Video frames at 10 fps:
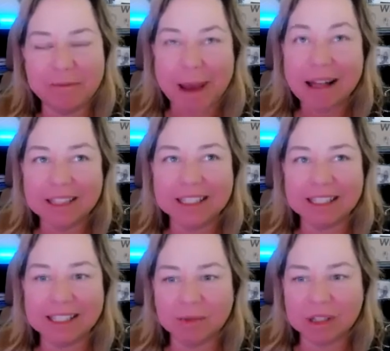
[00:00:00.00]

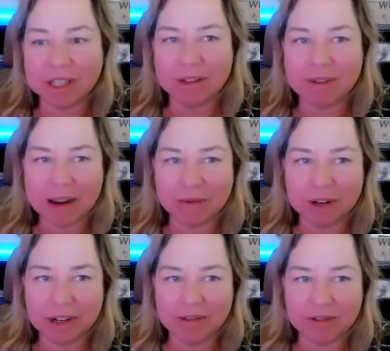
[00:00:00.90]
balance is really the right
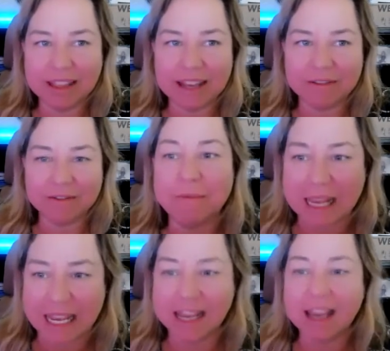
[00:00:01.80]
word, right? For
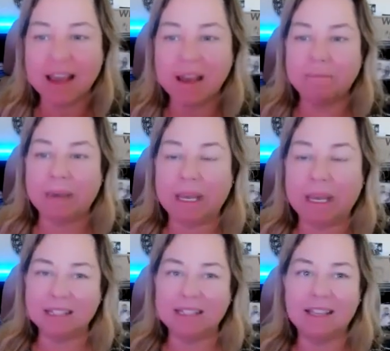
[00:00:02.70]
me,
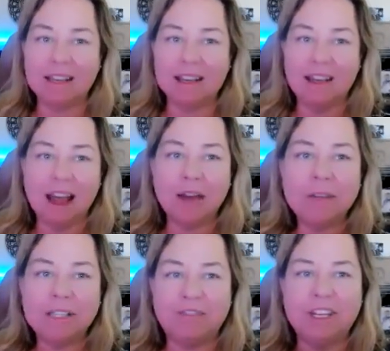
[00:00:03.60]
because I
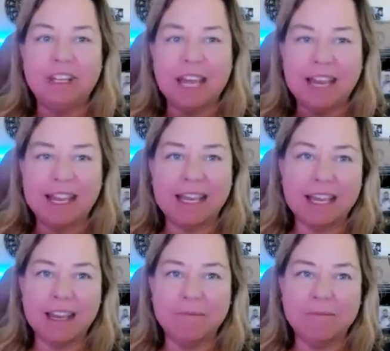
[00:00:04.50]
always feel like
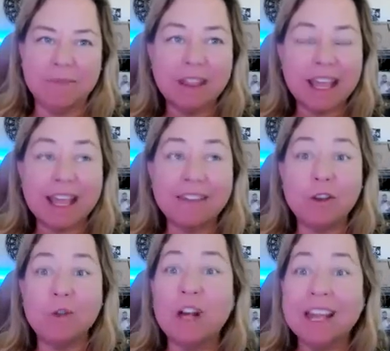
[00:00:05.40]
if
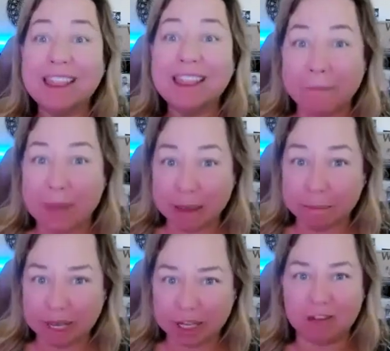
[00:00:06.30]
you look at the big
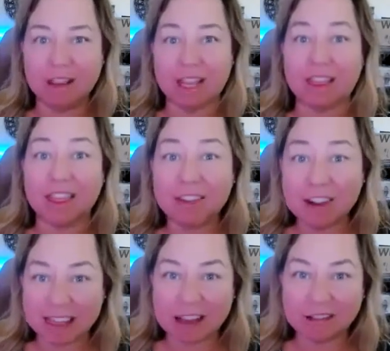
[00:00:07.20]
picture, like the
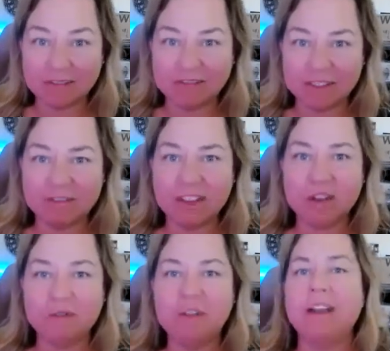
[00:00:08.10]
30,000 foot
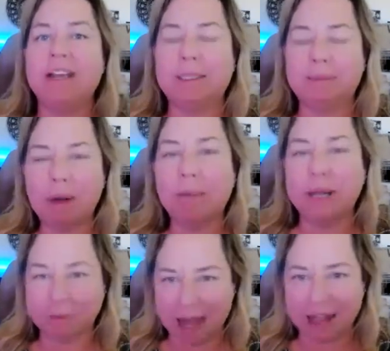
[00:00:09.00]
view, it's probably
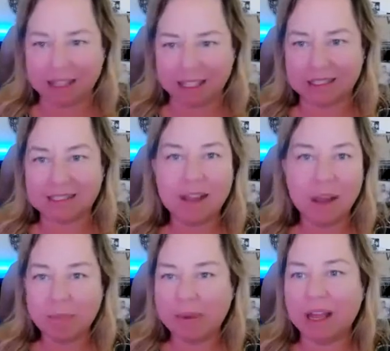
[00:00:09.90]
in balance.
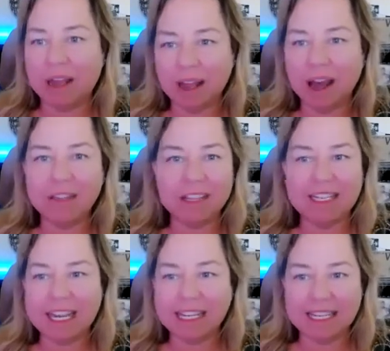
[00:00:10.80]
But on the
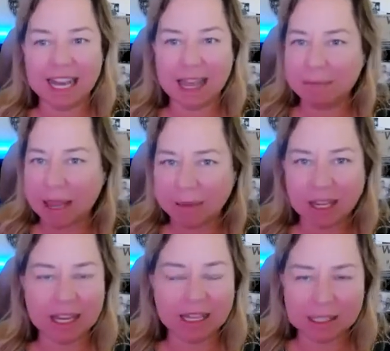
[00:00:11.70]
day to day, maybe
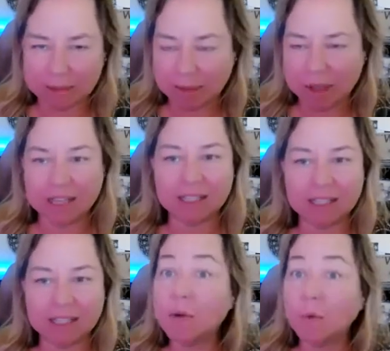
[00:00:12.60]
it is, maybe it
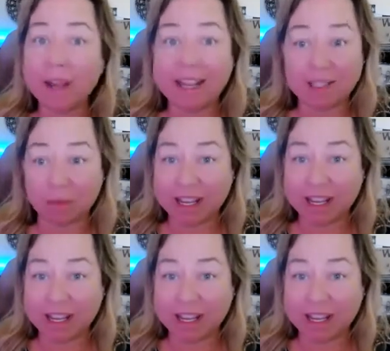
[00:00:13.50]
isn't. Week to week,